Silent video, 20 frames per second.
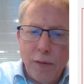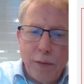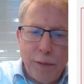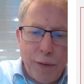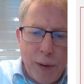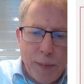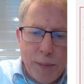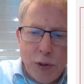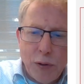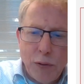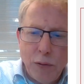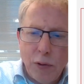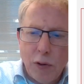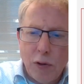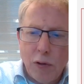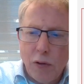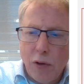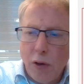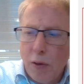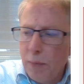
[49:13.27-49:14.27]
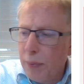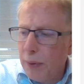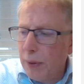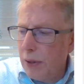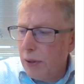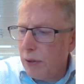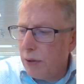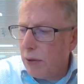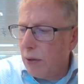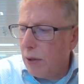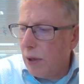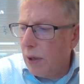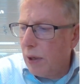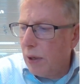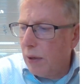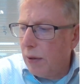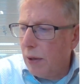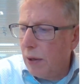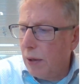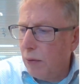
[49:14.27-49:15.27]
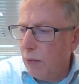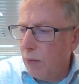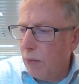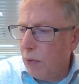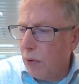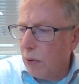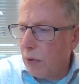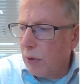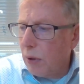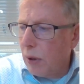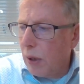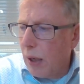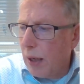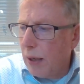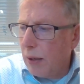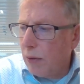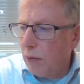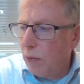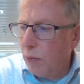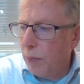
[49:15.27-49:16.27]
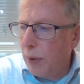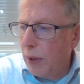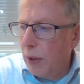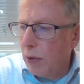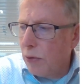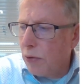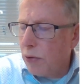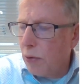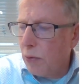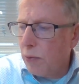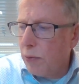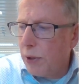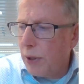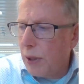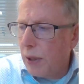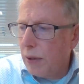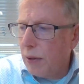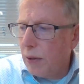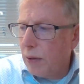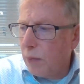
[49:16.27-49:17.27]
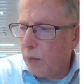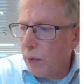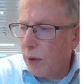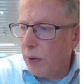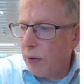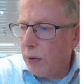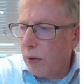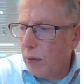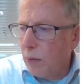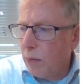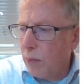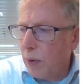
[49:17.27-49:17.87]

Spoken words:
pharmaceutical companies they do not like to be associated with